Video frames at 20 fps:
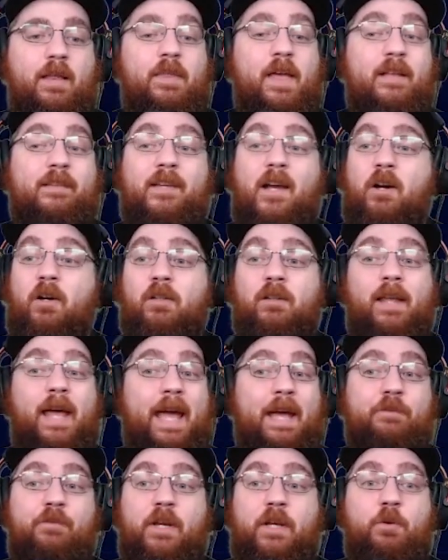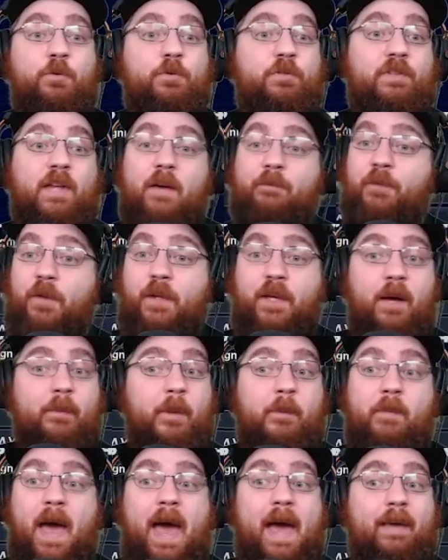That's Harold Landry, who's definitely
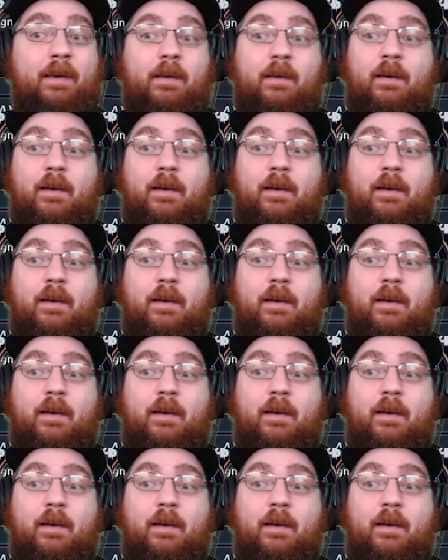coming back.